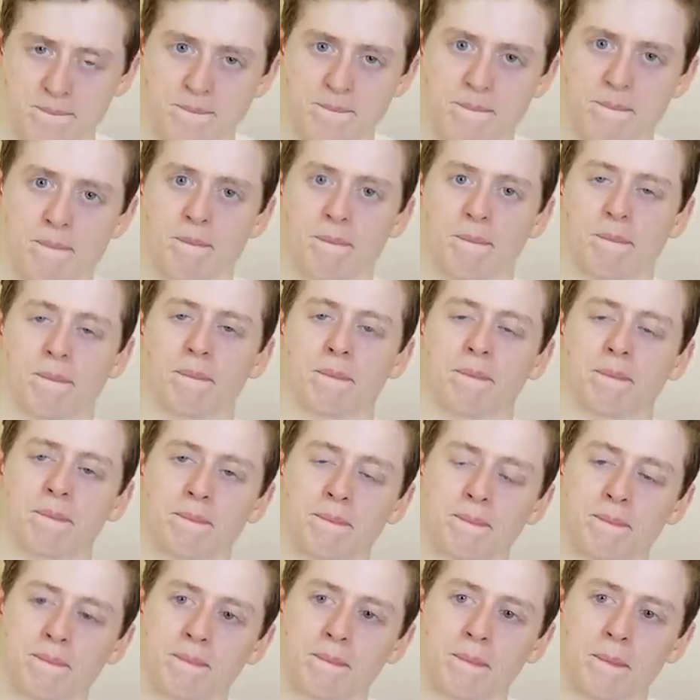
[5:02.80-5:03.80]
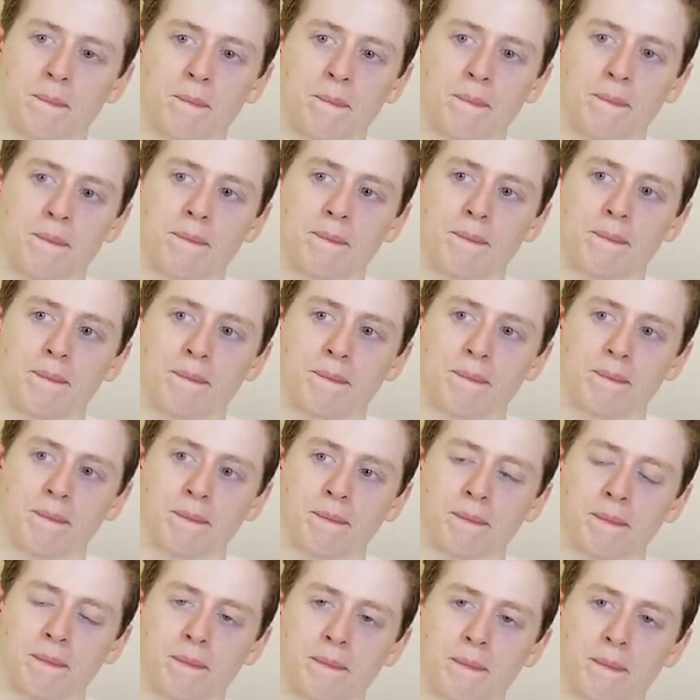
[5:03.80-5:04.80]

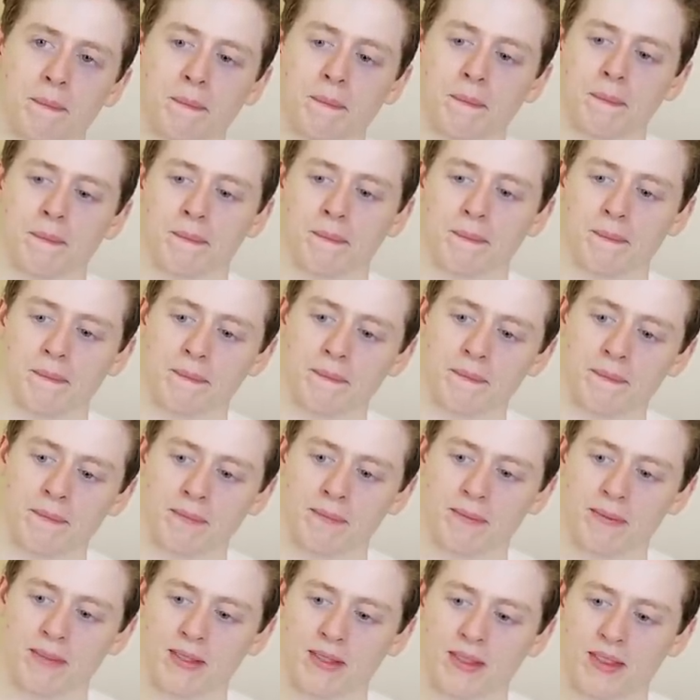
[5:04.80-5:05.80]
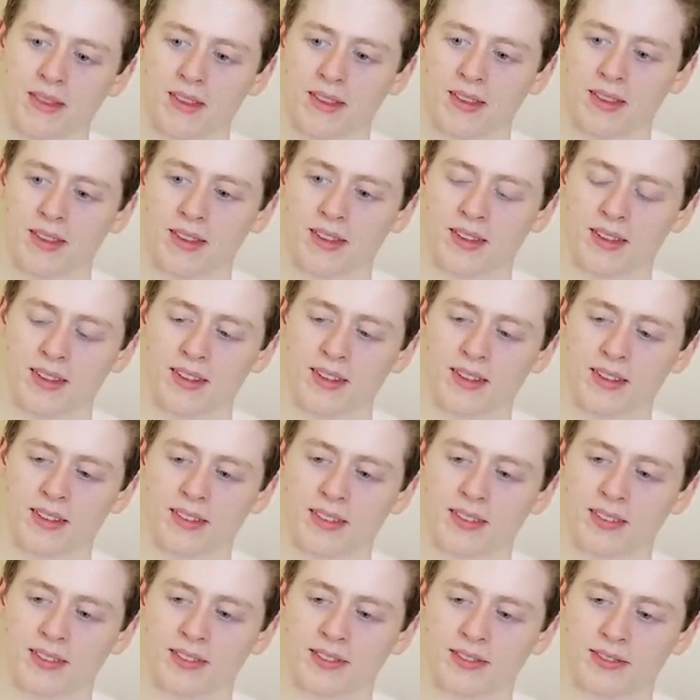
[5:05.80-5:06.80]

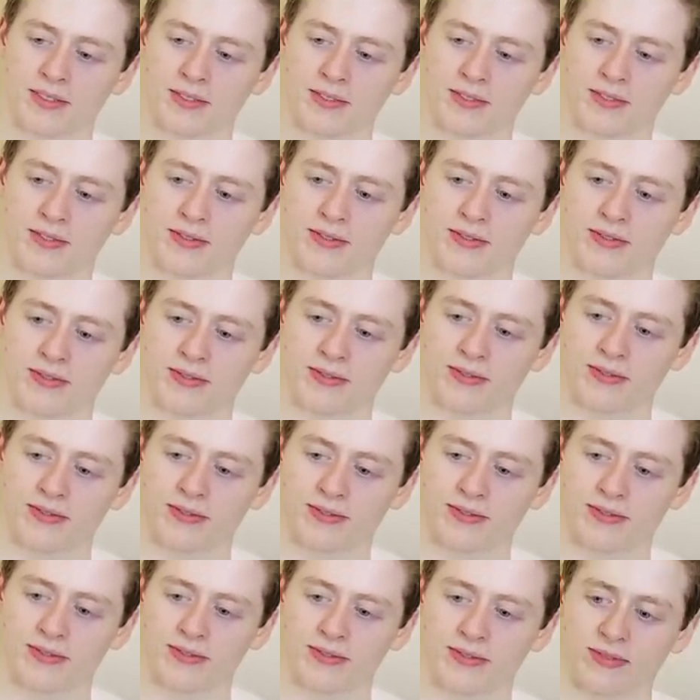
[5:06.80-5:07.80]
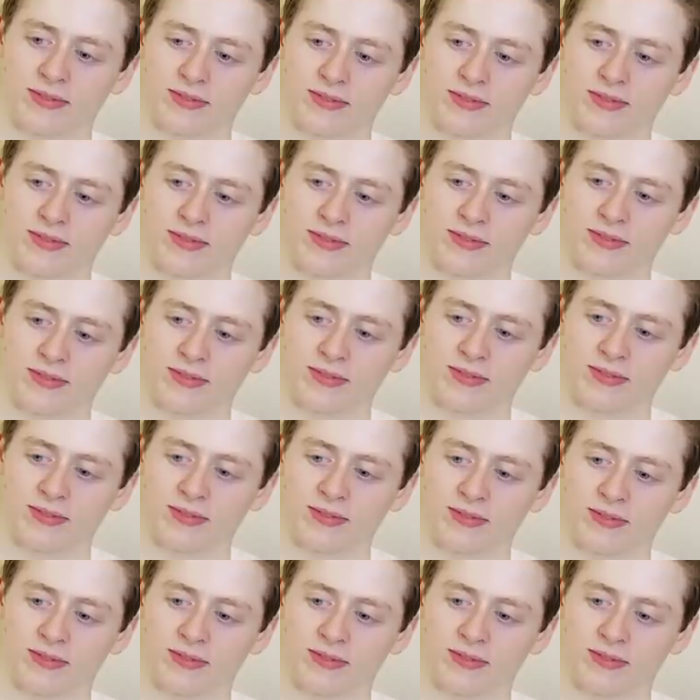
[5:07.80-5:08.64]
This person isn't speaking.